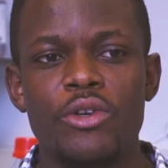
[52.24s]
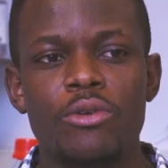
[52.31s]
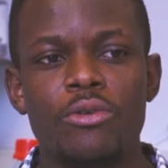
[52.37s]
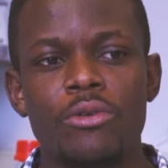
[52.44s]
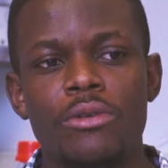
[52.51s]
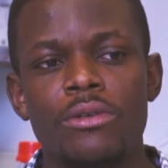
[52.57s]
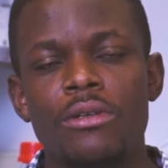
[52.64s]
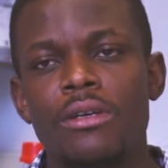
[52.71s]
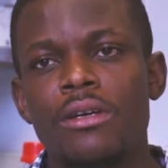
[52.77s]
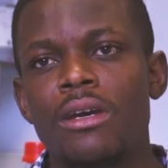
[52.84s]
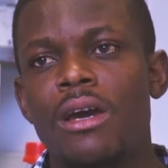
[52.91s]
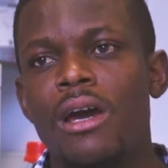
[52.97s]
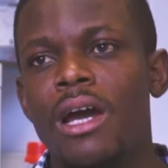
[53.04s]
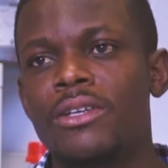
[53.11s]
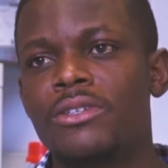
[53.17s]
You could
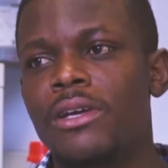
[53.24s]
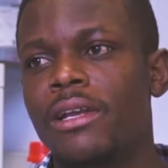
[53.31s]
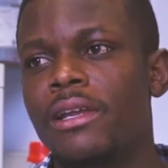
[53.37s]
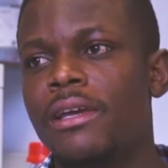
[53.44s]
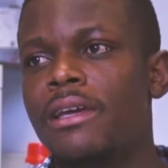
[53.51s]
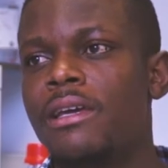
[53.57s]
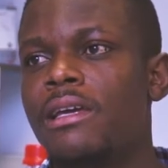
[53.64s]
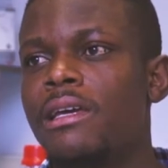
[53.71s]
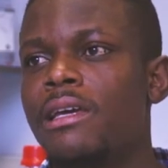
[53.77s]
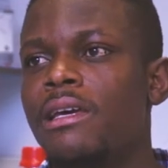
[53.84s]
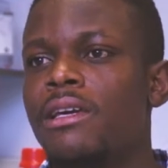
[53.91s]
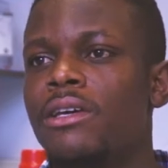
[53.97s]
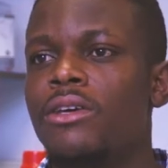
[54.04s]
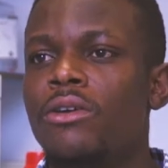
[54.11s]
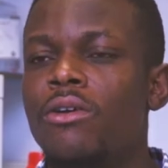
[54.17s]
actually,
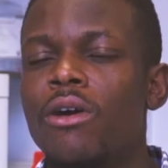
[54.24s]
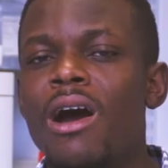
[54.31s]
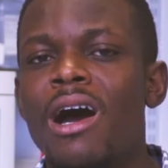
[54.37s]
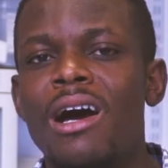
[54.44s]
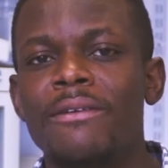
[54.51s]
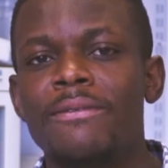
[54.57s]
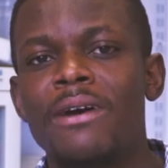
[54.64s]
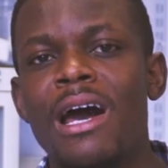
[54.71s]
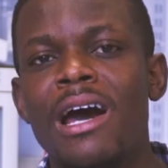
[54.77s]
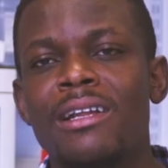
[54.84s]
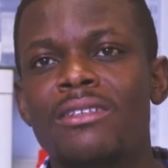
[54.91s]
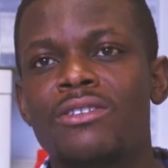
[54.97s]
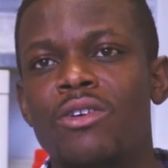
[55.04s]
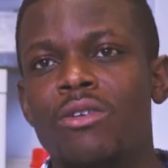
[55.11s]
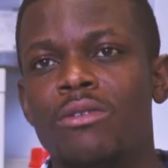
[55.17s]
you know, have
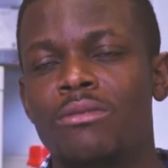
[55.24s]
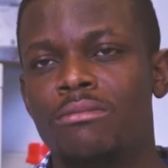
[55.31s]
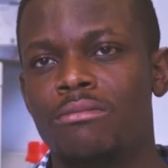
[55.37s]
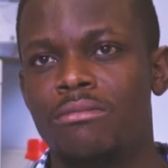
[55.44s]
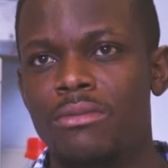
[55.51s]
hands-on